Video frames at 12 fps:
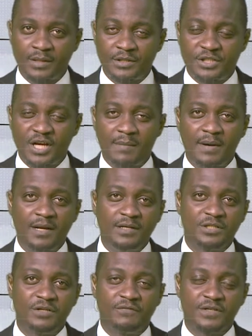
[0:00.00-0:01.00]

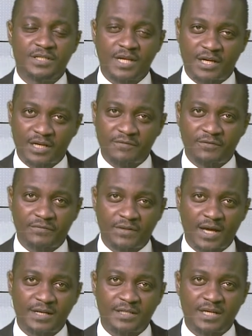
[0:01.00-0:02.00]
Chairman, Chief Executive of
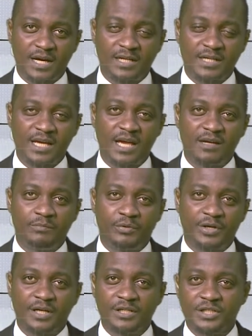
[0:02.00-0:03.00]
the N D L E A,
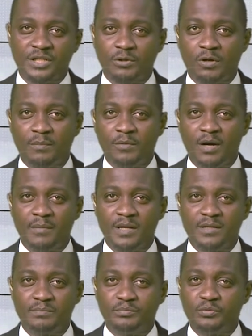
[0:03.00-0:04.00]
Brigadier General
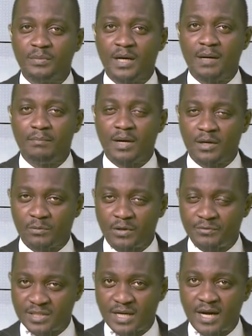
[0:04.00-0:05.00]
Mohamed Buba Marwa,
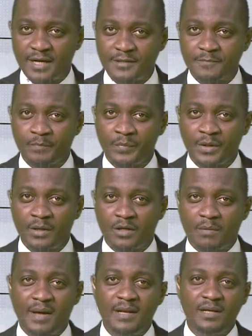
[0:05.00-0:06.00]
retired,
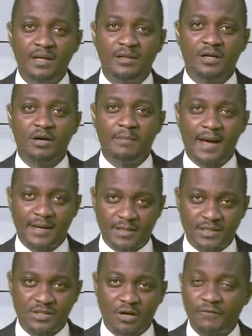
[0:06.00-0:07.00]
commended the
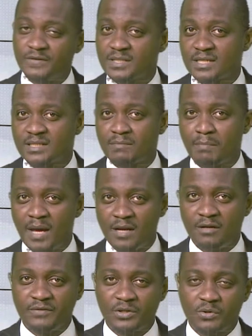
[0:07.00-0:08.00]
commanders, officers and men
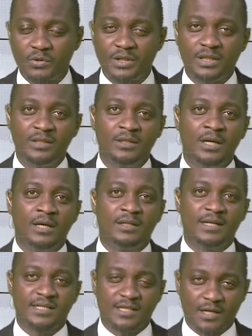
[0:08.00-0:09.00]
of the Kogi,
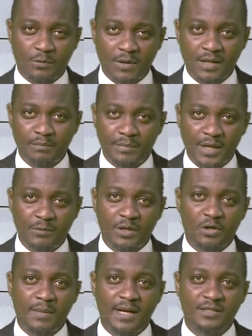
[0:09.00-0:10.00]
Nasarawa and Benue
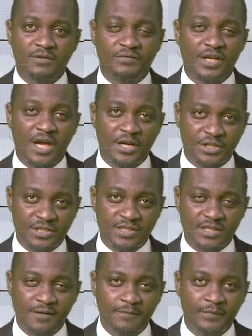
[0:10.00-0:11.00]
commands of the
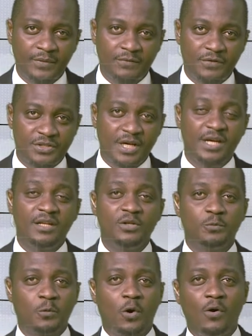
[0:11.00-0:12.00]
agency for taking the
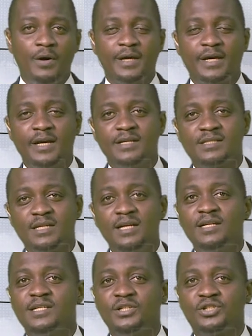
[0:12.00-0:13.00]
war against
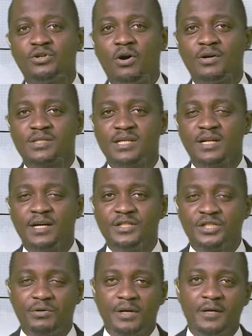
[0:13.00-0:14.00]
illicit drugs in
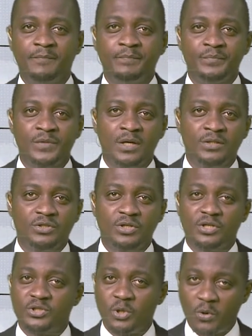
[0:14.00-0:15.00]
Nigeria to
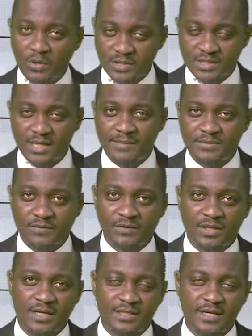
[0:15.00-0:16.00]
the doorsteps of the
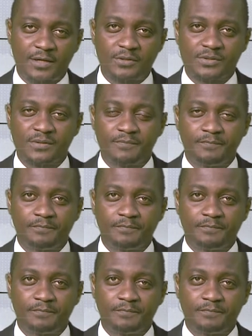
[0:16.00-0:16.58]
cartels.